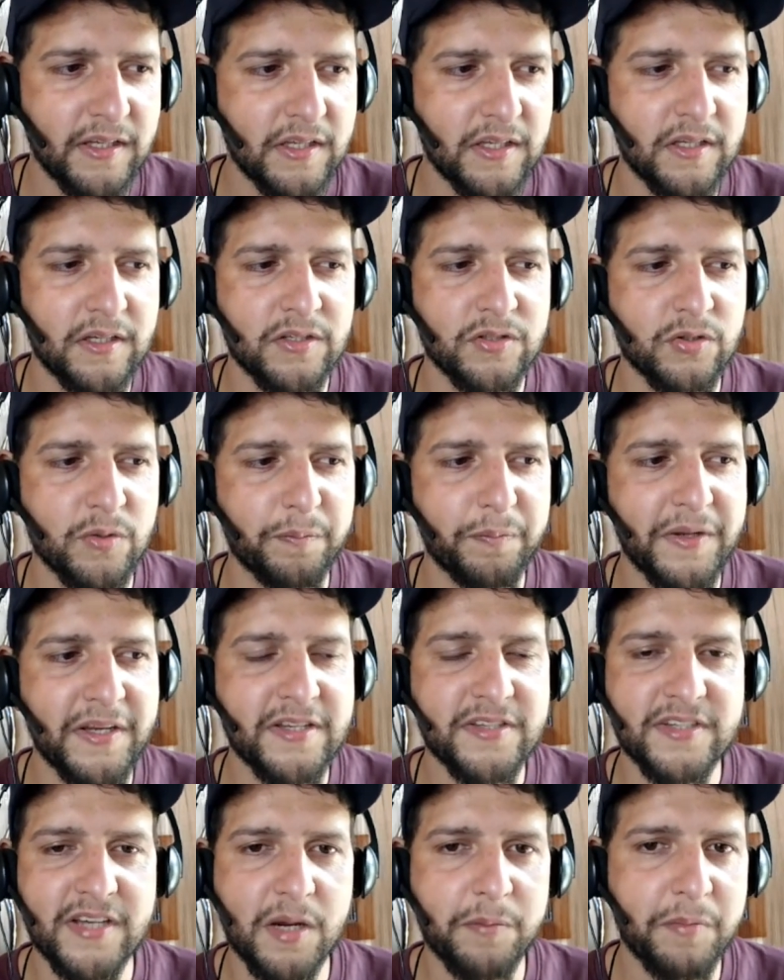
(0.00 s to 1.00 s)
so please
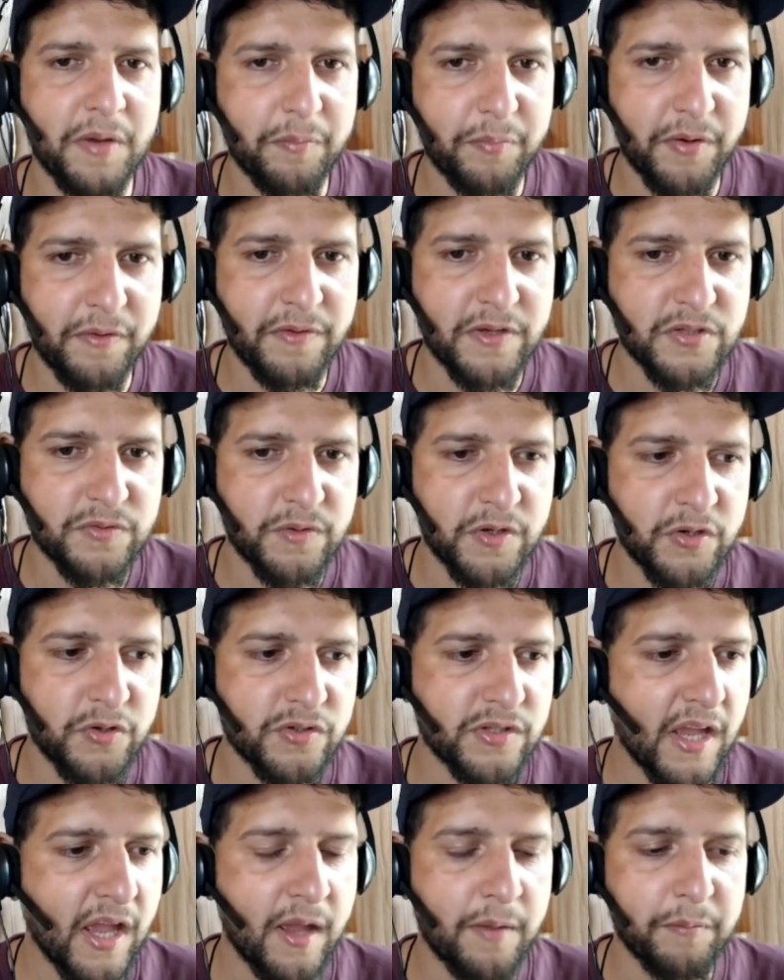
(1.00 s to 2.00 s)
check my previous videos.
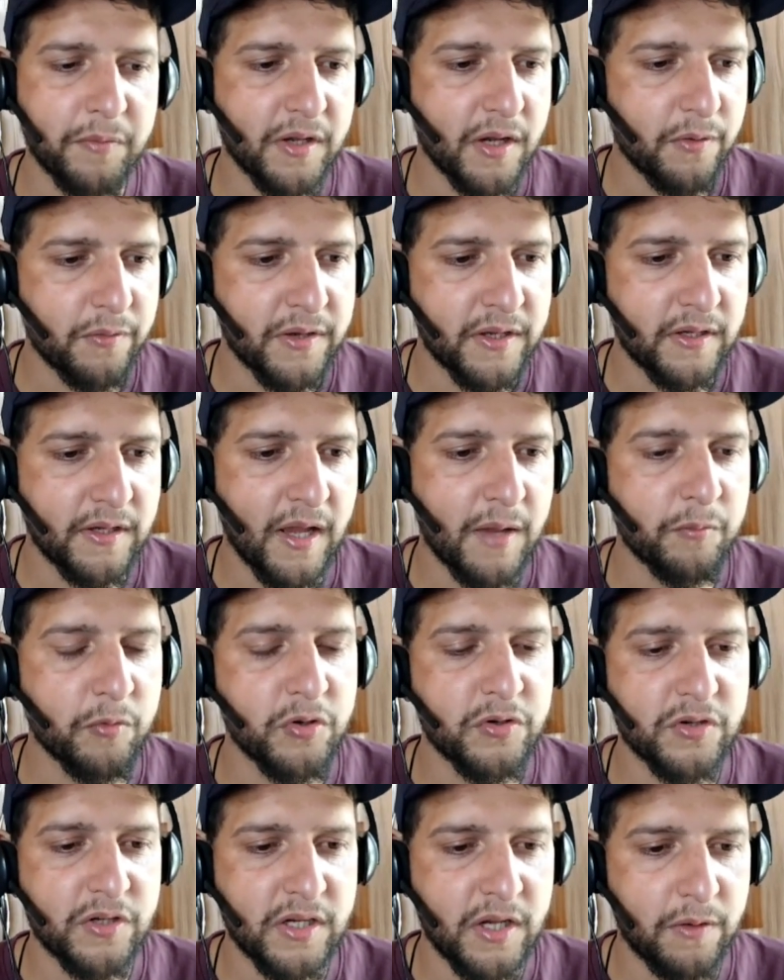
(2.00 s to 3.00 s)
I'm going
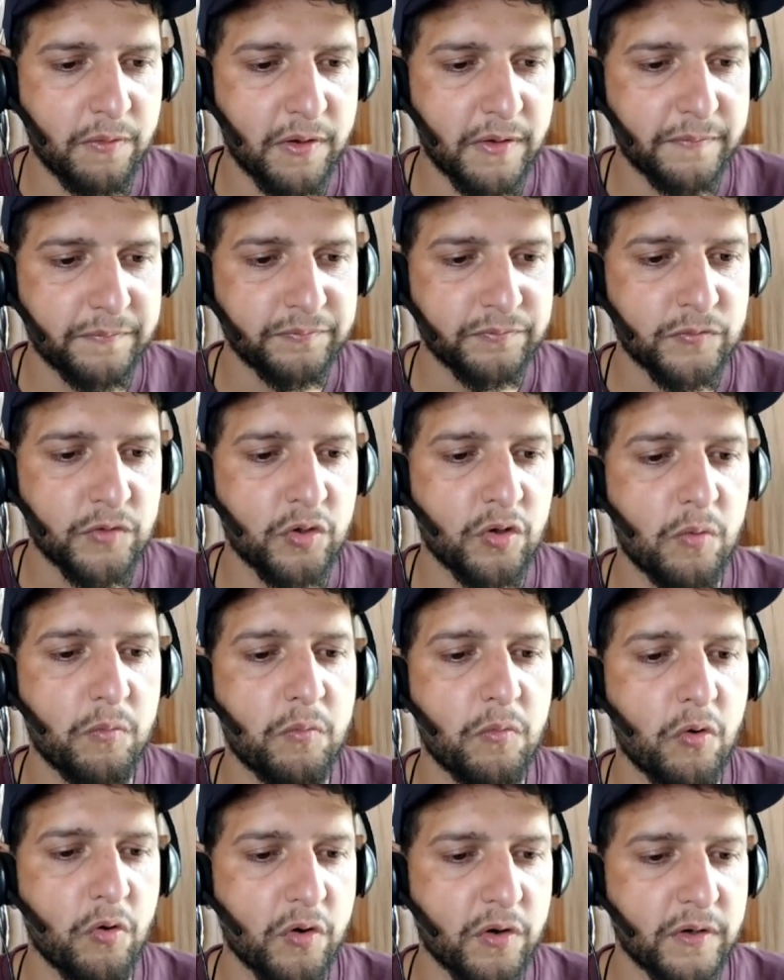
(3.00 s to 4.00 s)
to cover
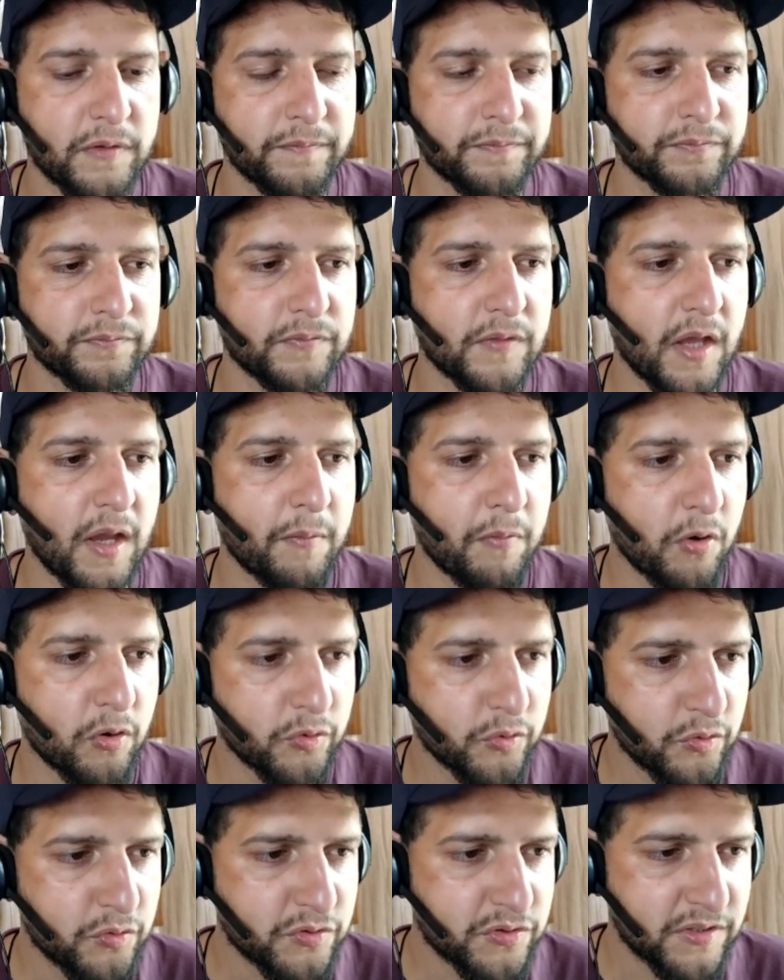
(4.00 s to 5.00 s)
more about
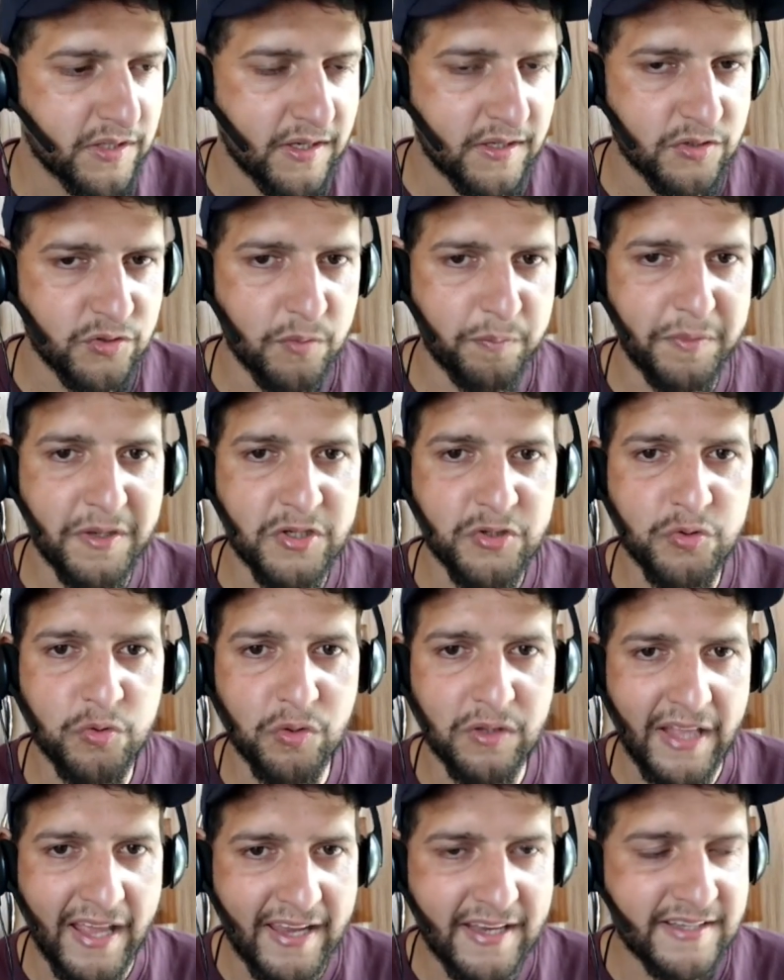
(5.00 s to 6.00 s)
those things. So please do
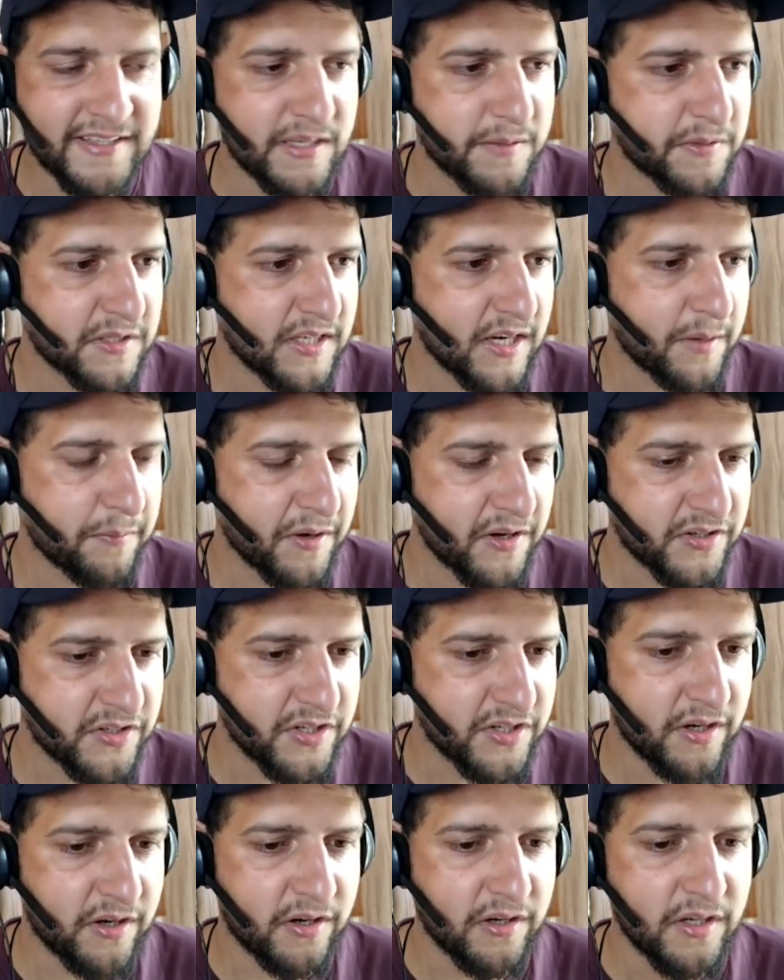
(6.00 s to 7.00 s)
like, subscribe and
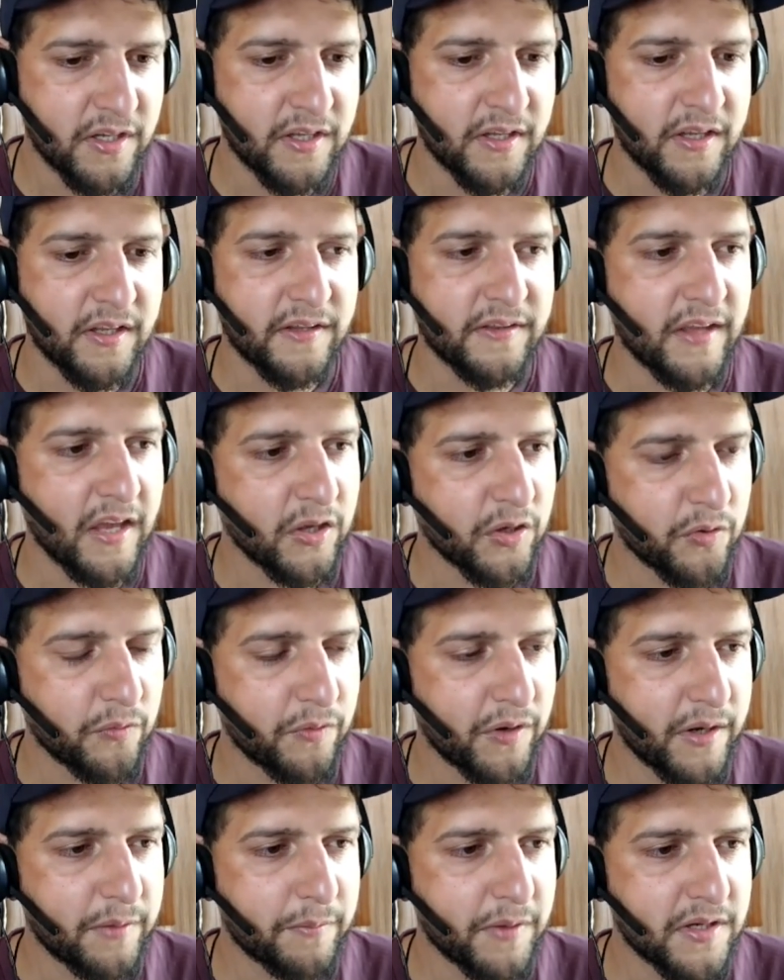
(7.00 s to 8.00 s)
share. Thank you
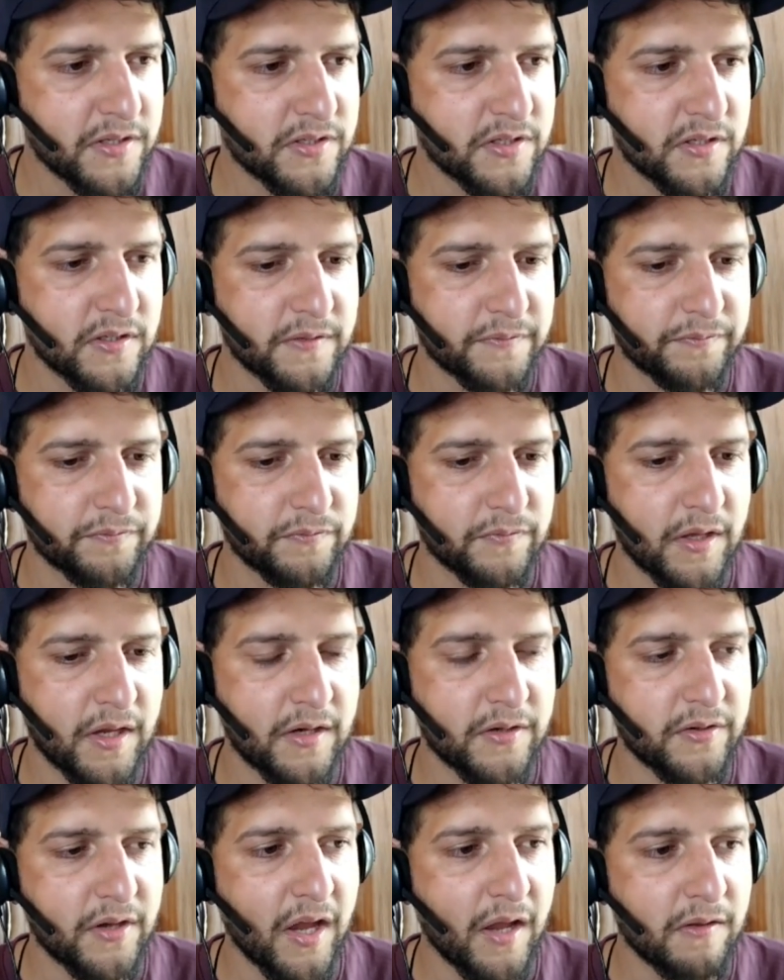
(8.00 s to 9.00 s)
very much,
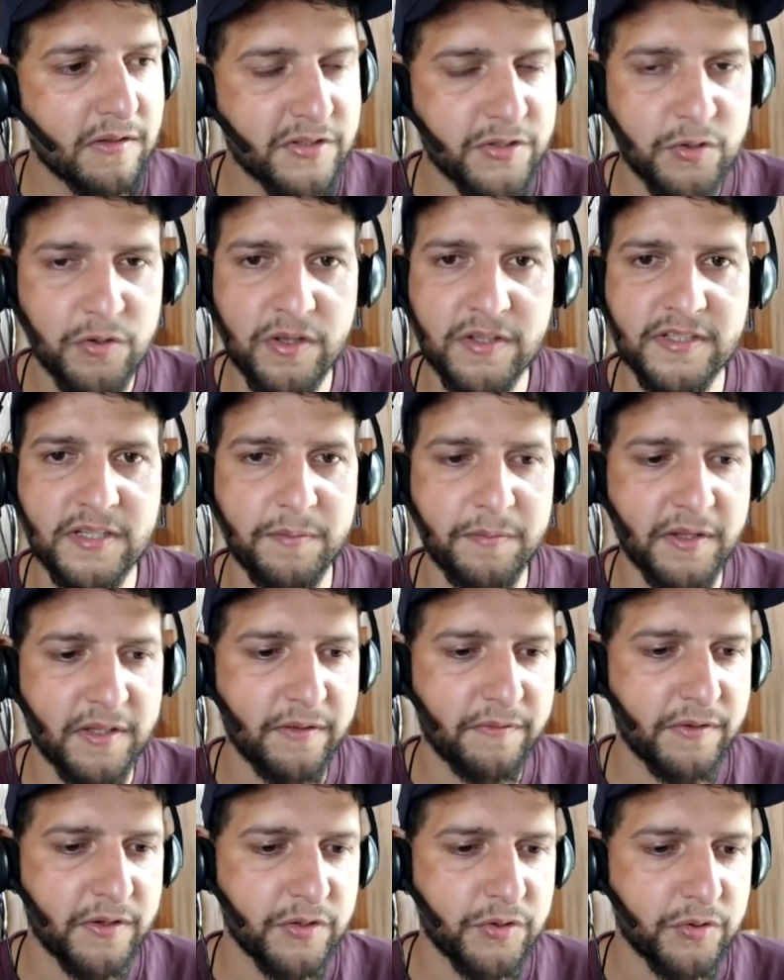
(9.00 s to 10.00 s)
and I'll see you in some other video.